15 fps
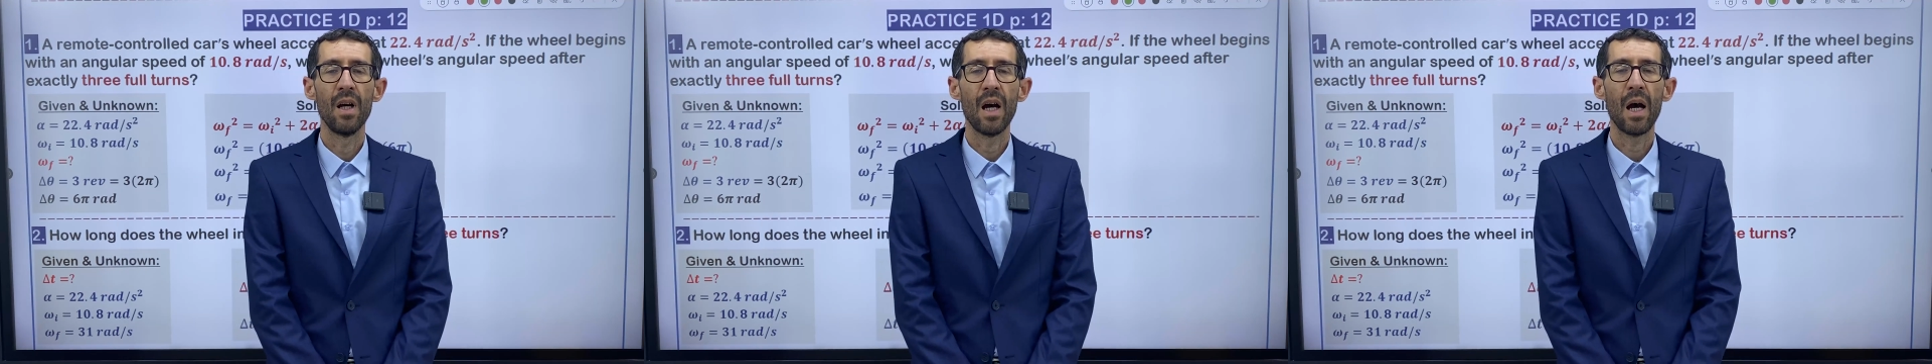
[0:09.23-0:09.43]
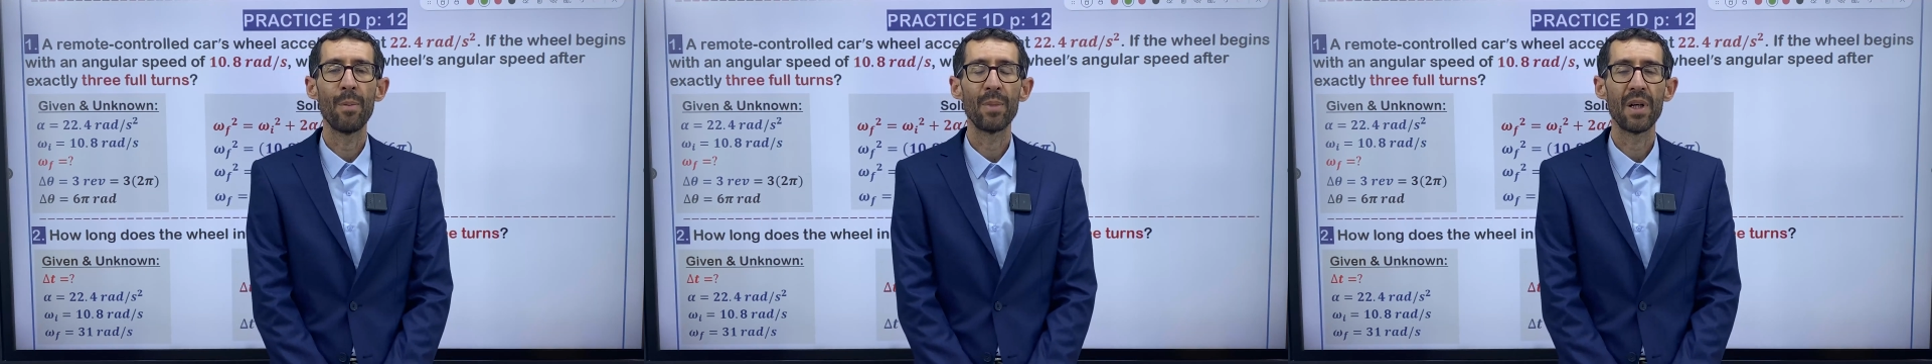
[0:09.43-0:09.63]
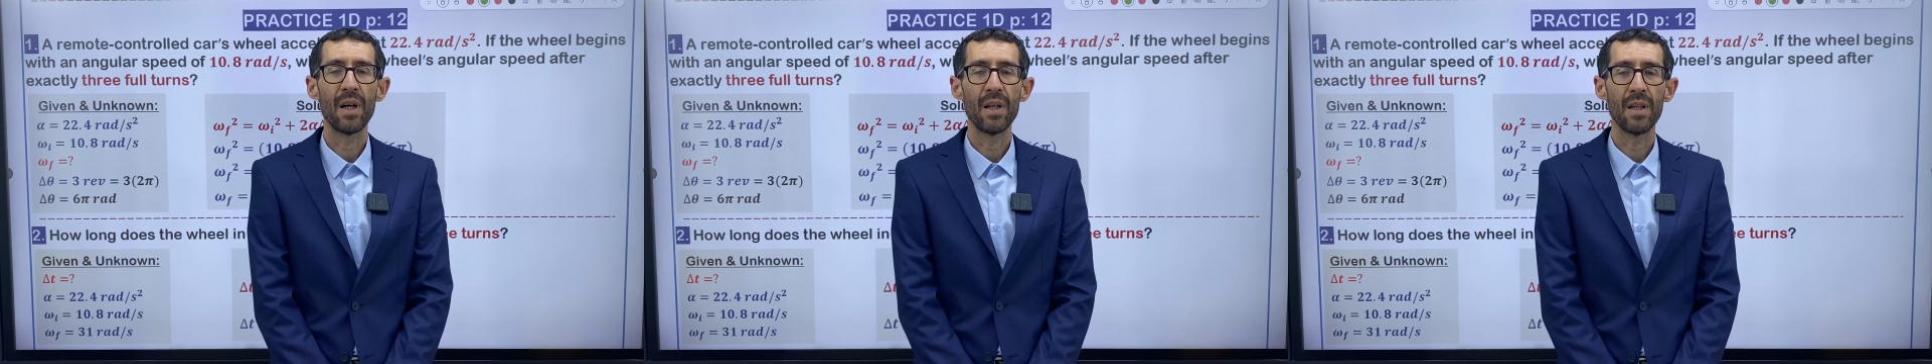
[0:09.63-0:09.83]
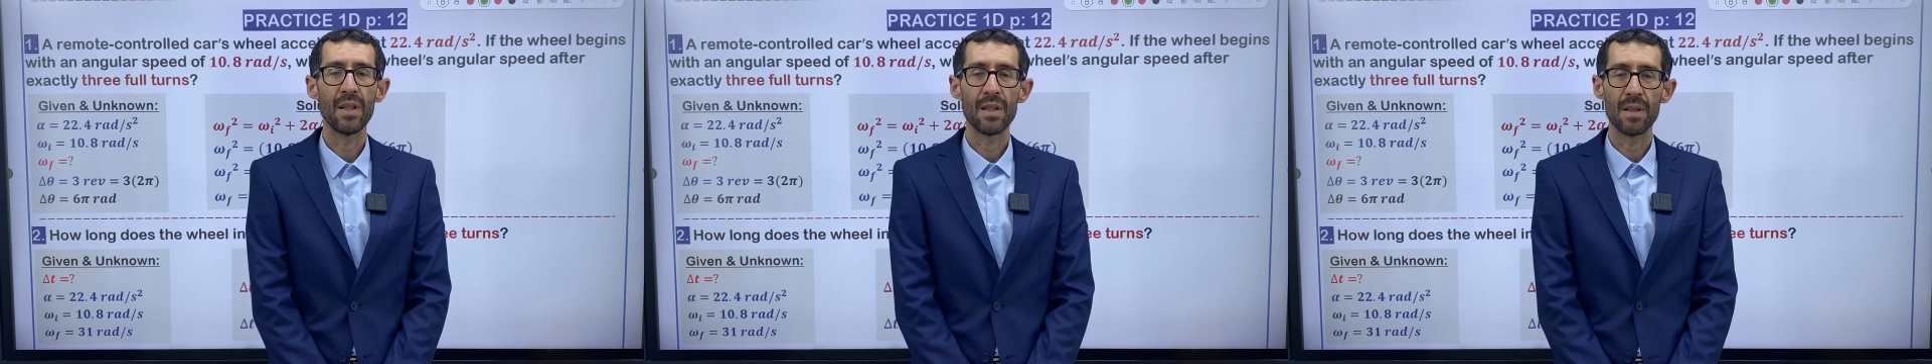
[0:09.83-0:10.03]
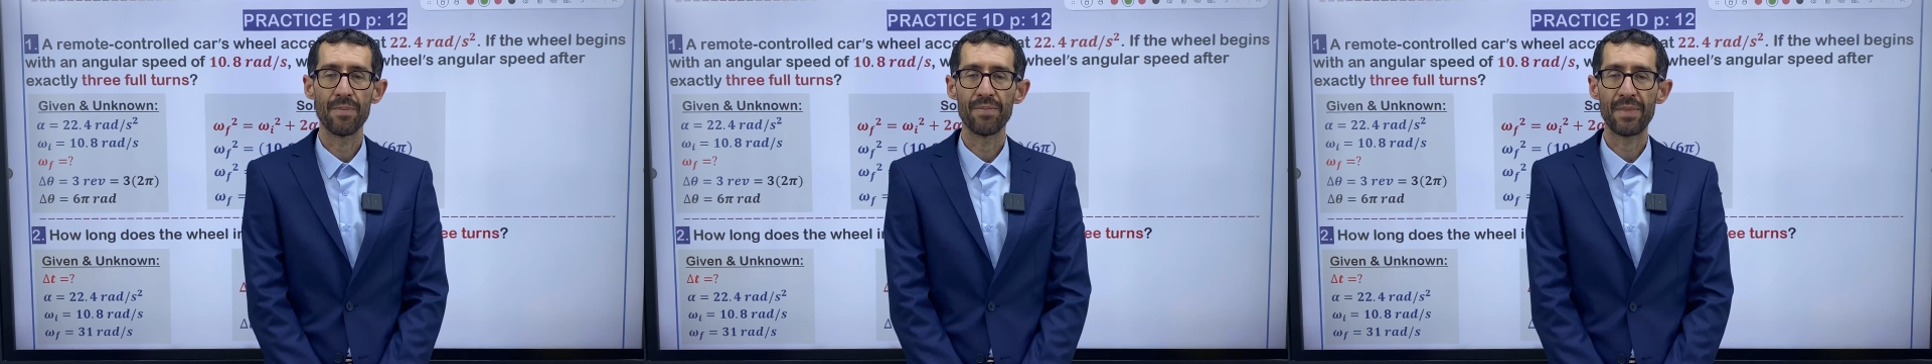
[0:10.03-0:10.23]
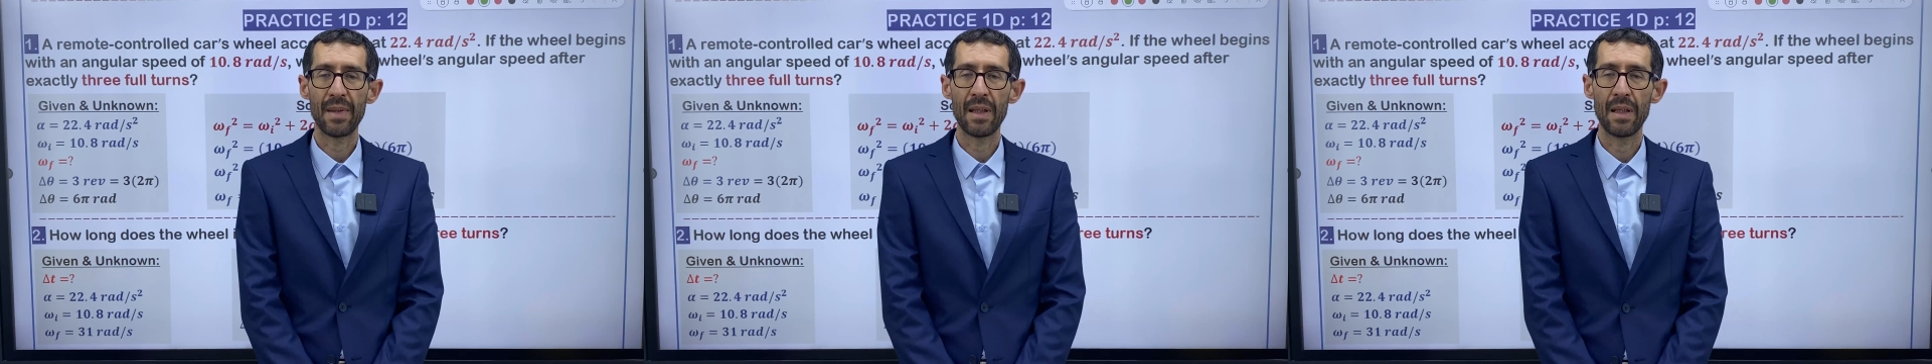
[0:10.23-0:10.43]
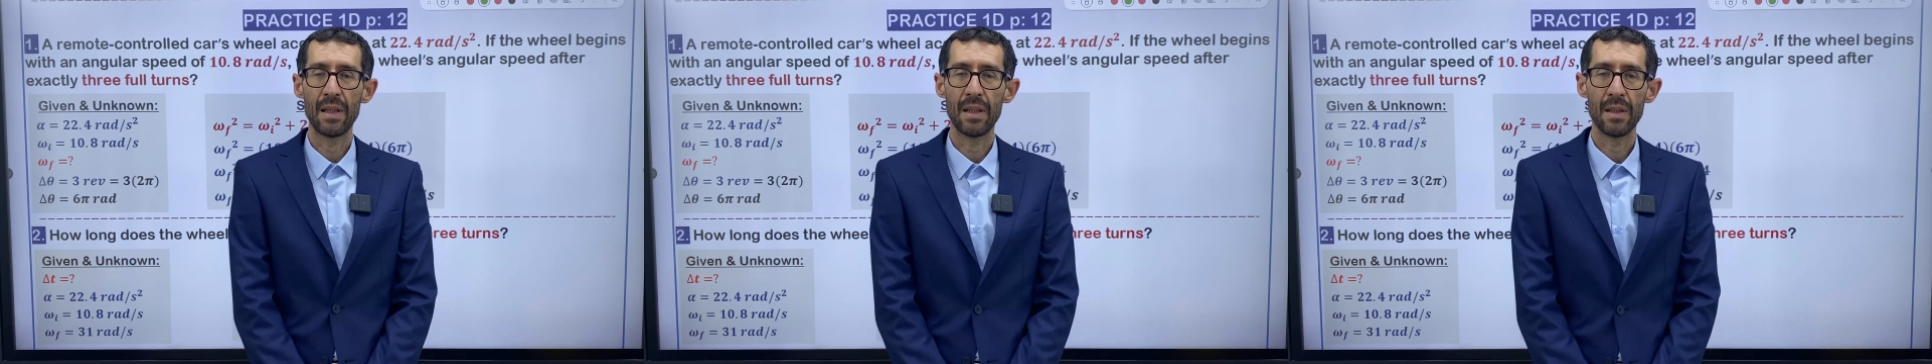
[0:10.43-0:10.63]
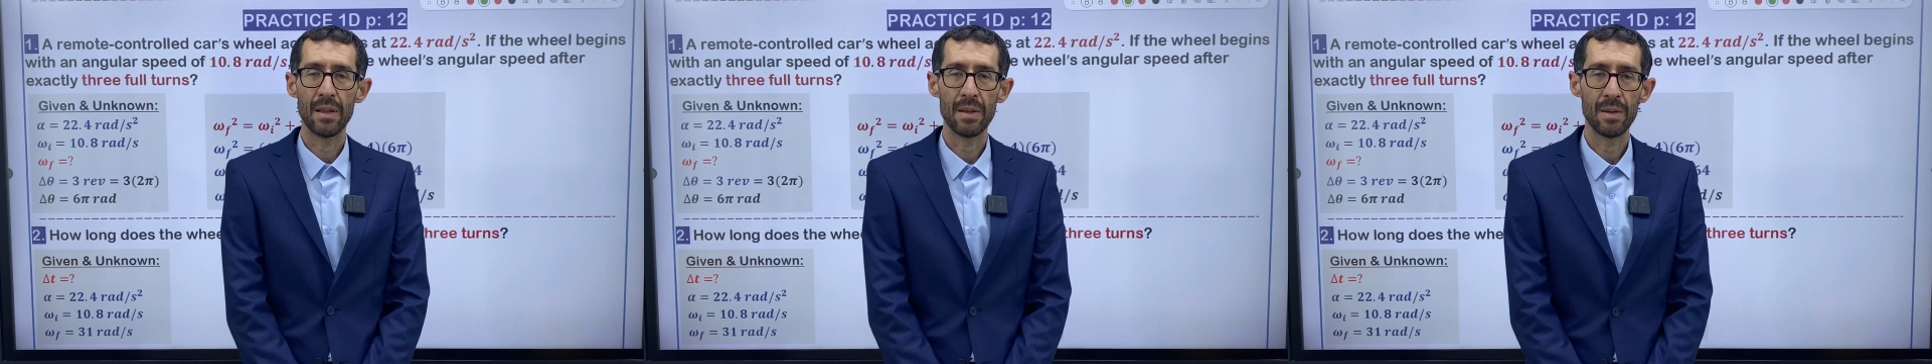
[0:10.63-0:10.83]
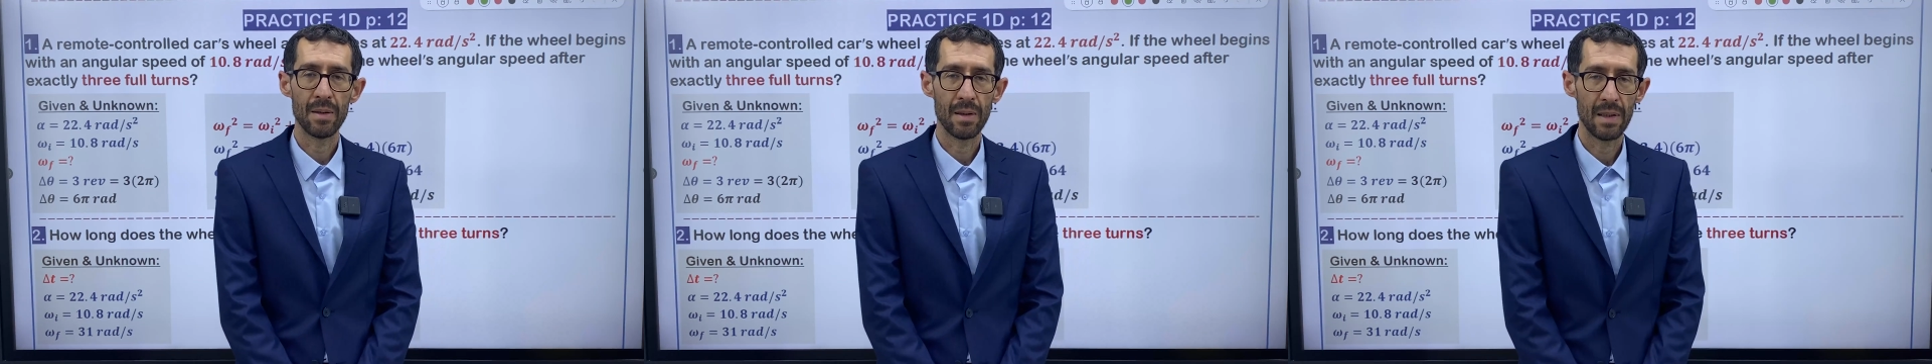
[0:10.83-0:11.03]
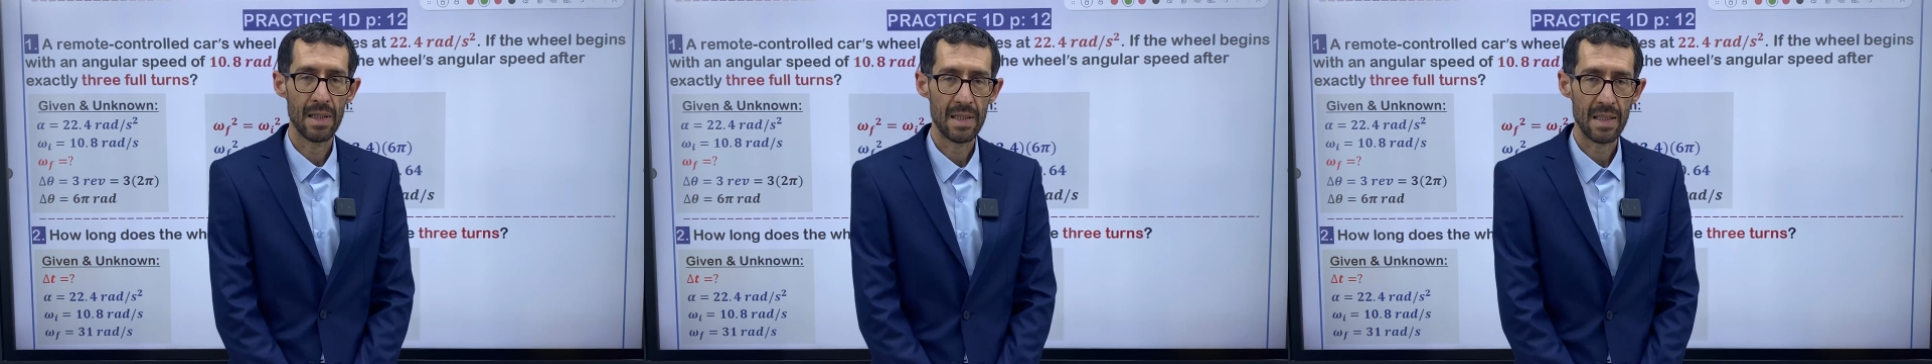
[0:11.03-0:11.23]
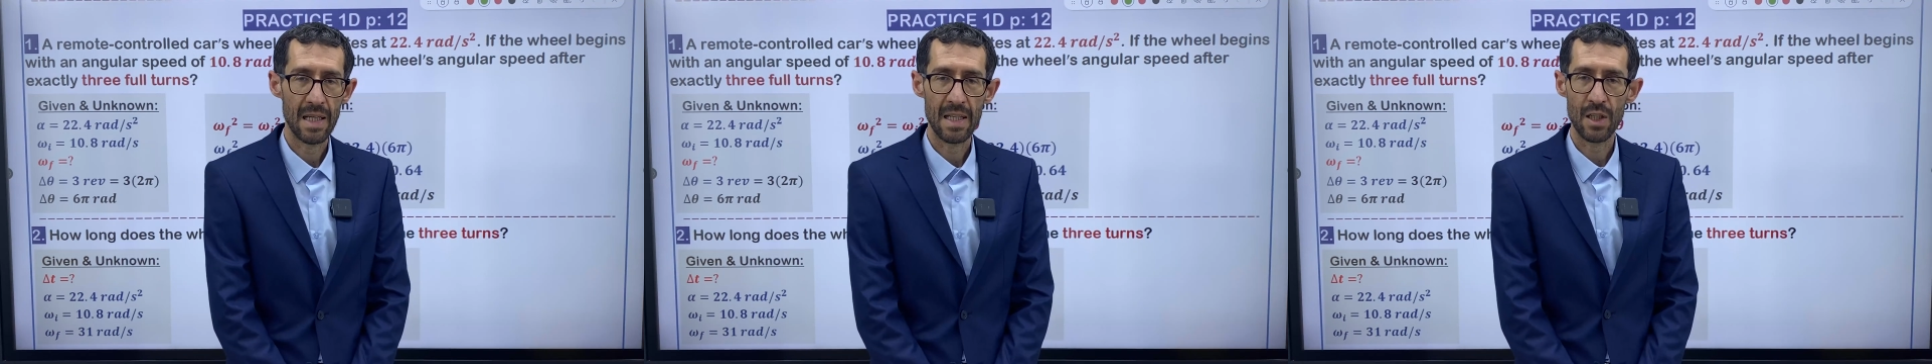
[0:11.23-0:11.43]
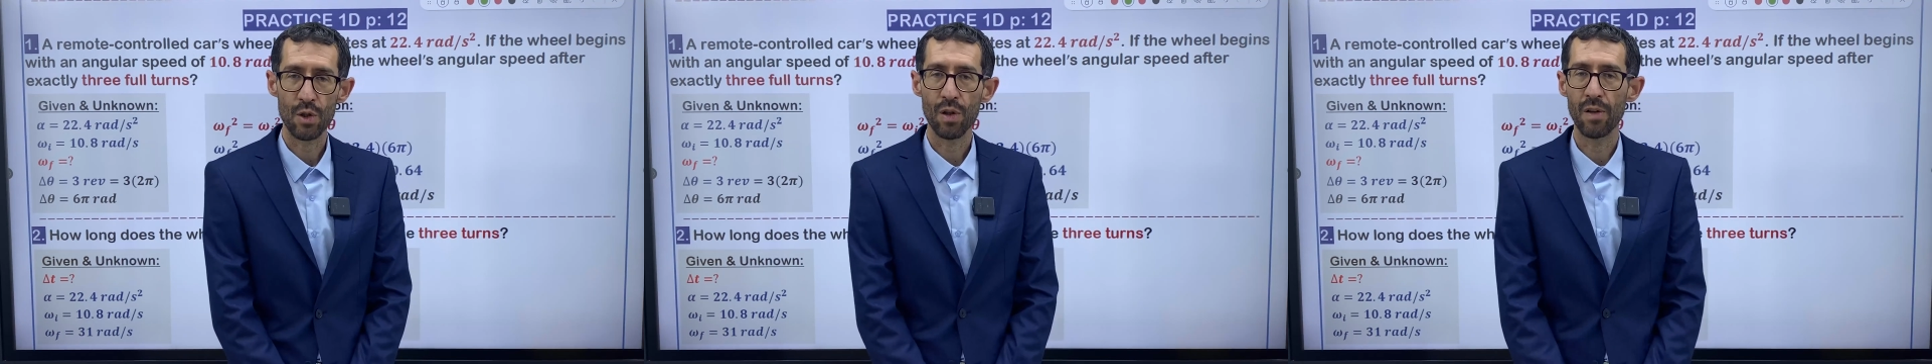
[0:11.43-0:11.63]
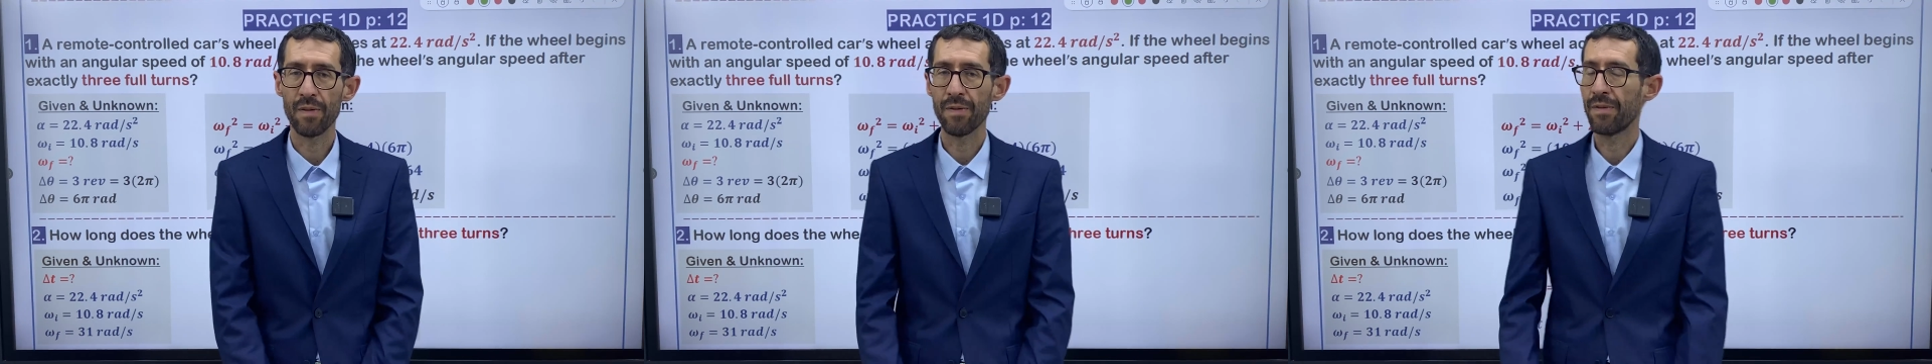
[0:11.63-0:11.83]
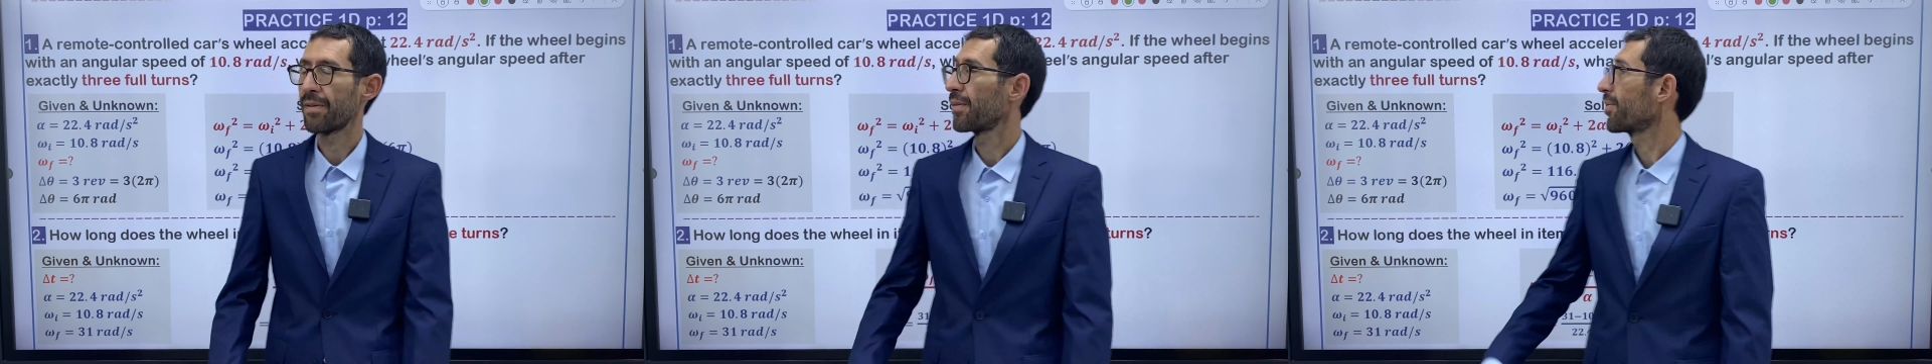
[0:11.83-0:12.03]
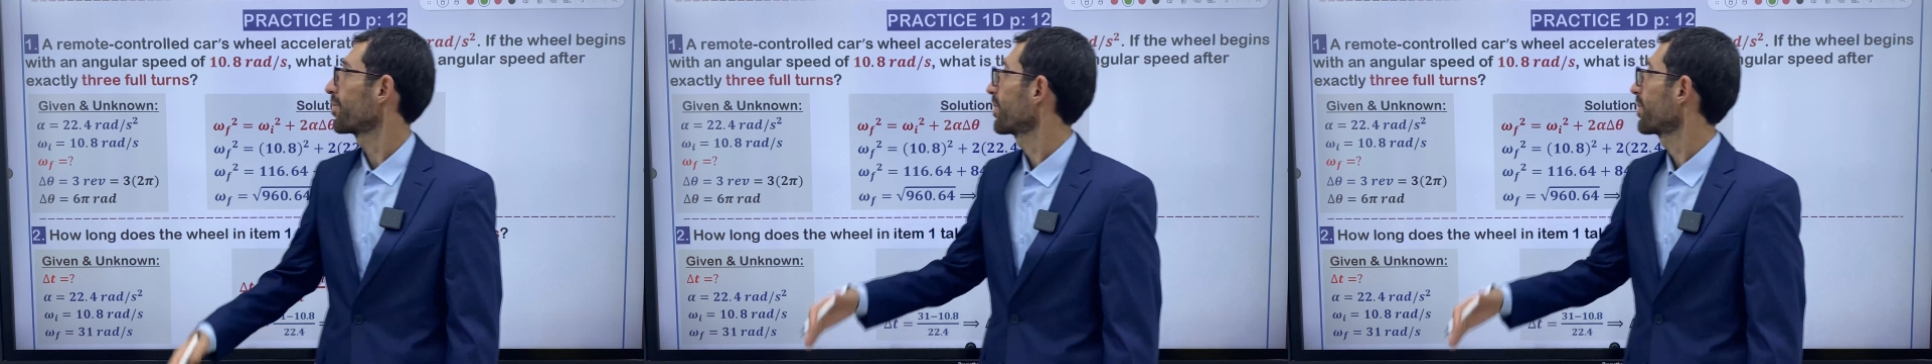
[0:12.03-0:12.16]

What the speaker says: I'm gonna, let's say, solve